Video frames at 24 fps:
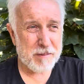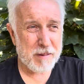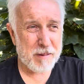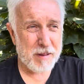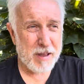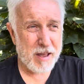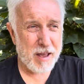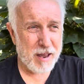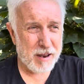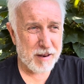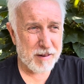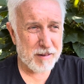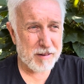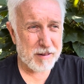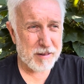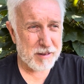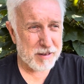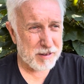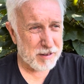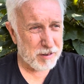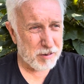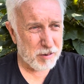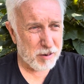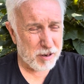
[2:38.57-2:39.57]
had,
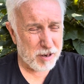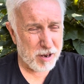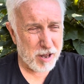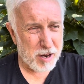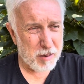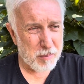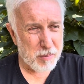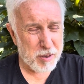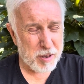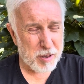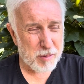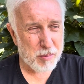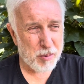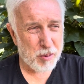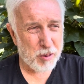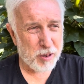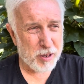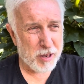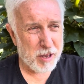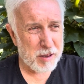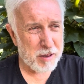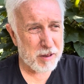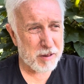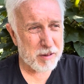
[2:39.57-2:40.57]
a lot of people,
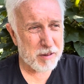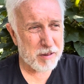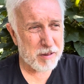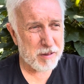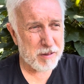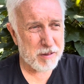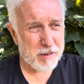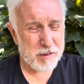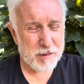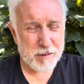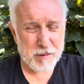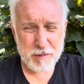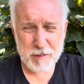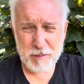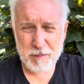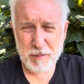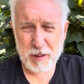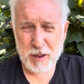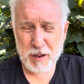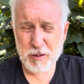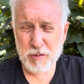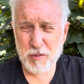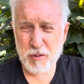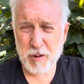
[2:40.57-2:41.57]
they
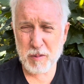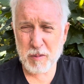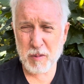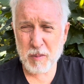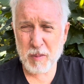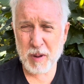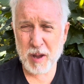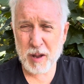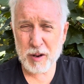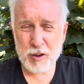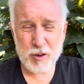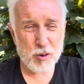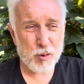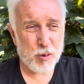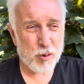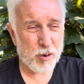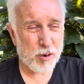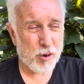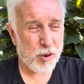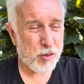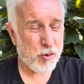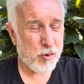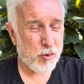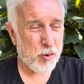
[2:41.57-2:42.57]
dream about doing
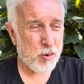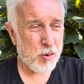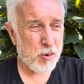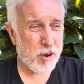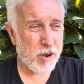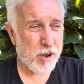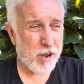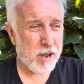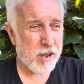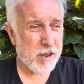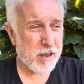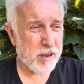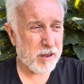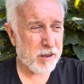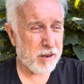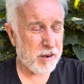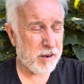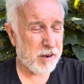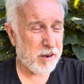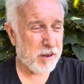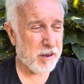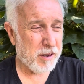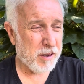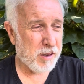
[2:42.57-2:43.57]
a through hike,
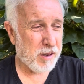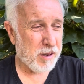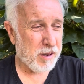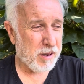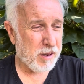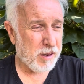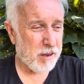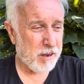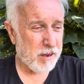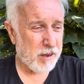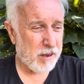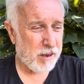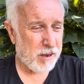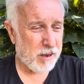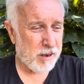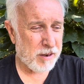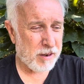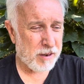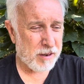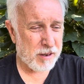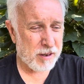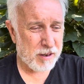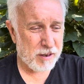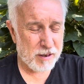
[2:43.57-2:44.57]
and
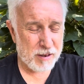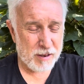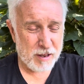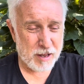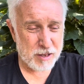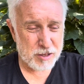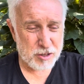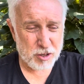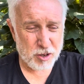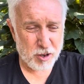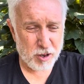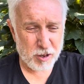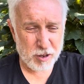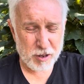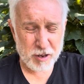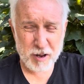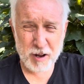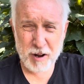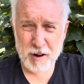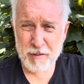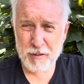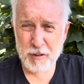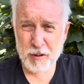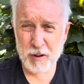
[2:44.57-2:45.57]
that's all it
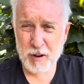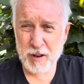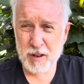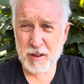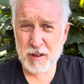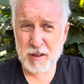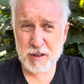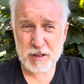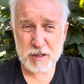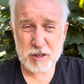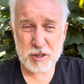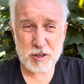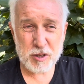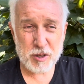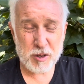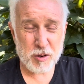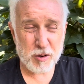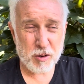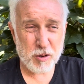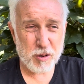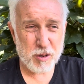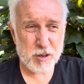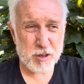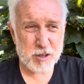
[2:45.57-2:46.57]
ever is.
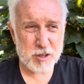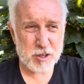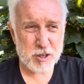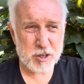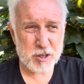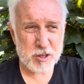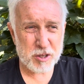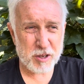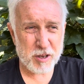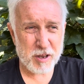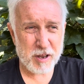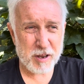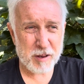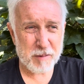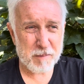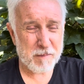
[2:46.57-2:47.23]
It's just like